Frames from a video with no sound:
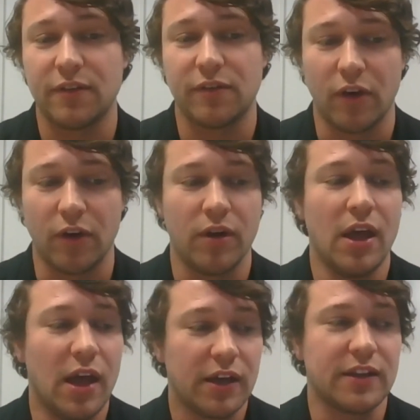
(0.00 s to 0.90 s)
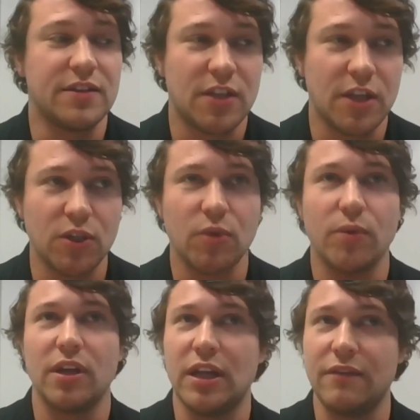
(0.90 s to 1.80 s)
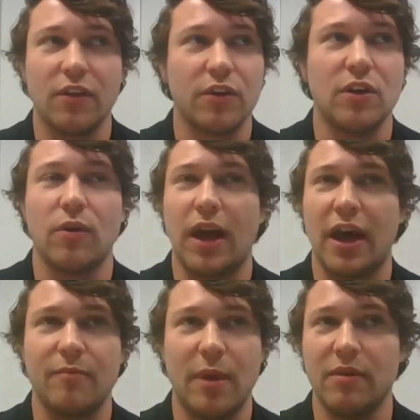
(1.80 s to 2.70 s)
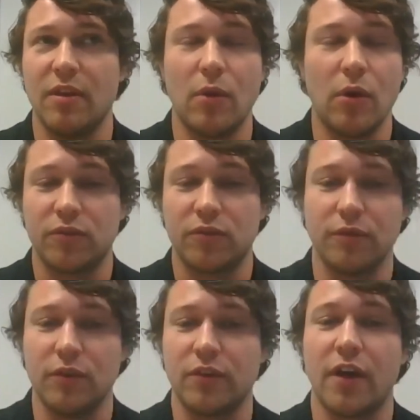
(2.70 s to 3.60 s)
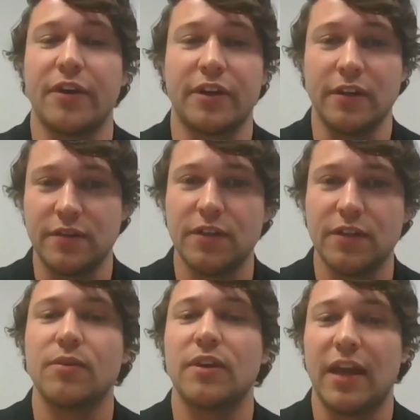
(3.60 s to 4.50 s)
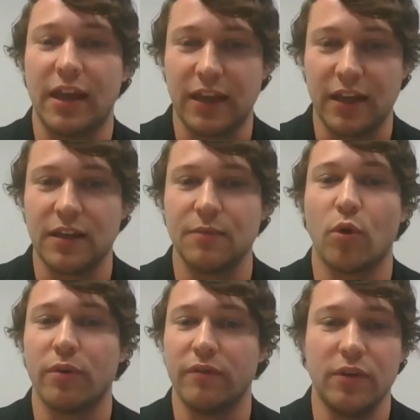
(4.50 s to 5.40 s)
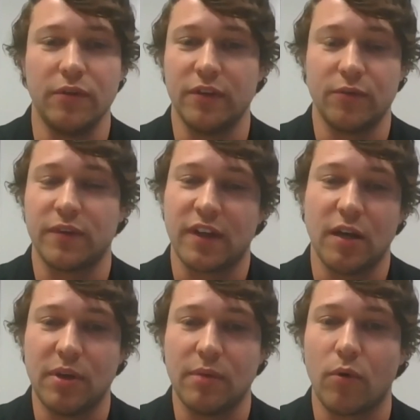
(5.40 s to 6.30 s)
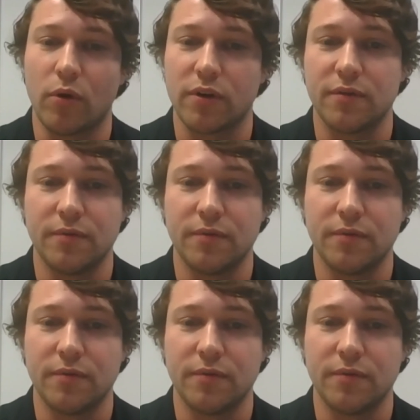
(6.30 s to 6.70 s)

So continuing, even though you don't have maybe the most reviews on there, continually getting more reviews is what's going to be important.